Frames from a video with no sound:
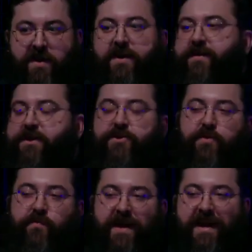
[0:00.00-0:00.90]
There's
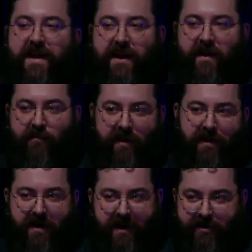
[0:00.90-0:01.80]
not really any
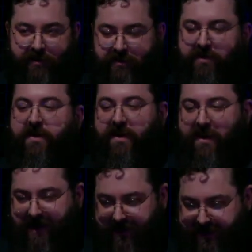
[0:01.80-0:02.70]
redirections
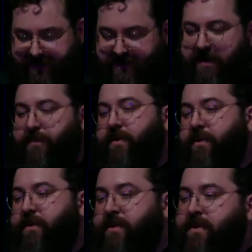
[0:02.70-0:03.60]
at this step.
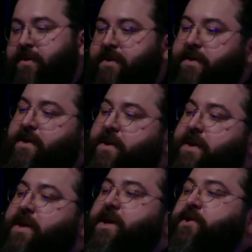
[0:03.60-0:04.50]

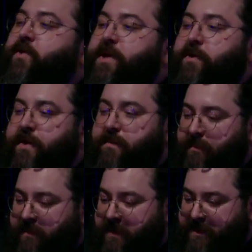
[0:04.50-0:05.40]
So the only
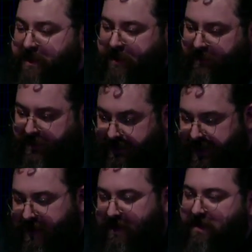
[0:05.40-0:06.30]
missing
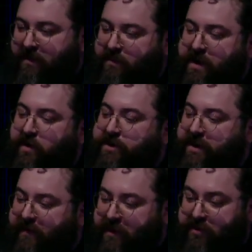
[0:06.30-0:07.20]
thing, because this
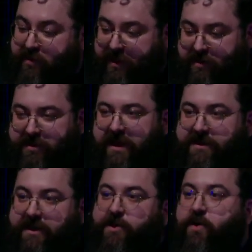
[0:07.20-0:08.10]
function returns the
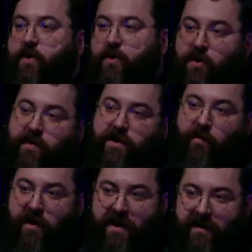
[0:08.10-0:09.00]
access token
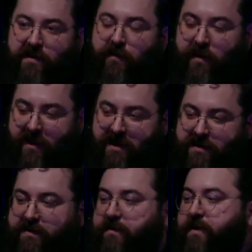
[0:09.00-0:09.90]
we needed for the next